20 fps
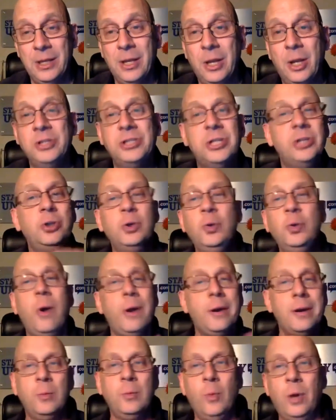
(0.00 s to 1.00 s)
To do
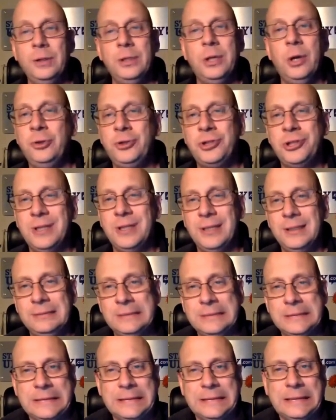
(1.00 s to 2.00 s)
one-on-one
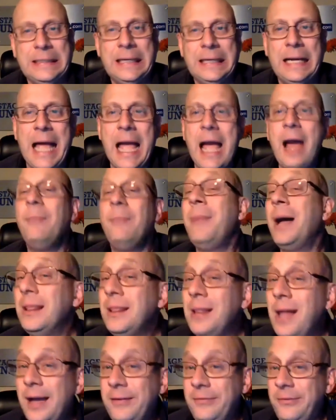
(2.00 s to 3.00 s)
coaching at my
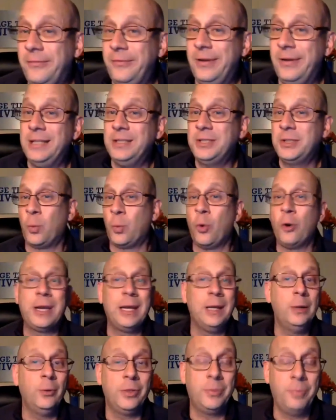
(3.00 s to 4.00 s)
live events,
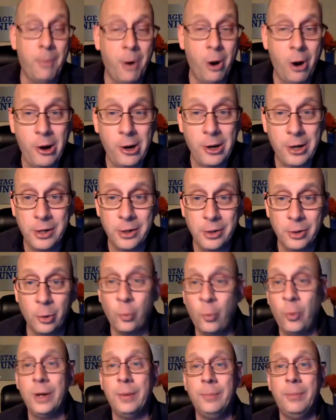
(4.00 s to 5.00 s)
working with Mark or
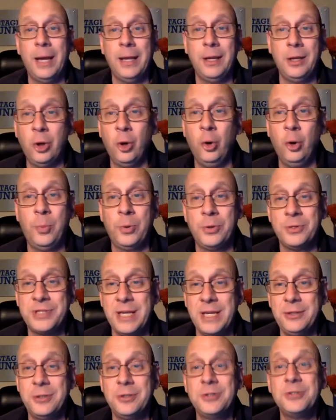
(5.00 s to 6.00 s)
one of my
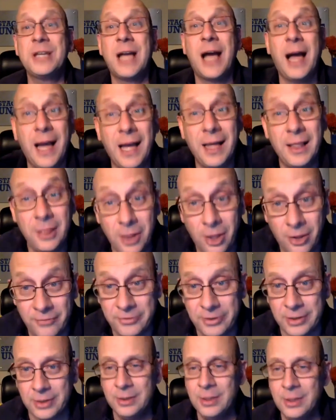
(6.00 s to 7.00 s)
co-presenters, I love
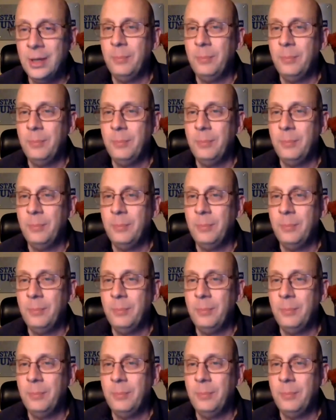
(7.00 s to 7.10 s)
it.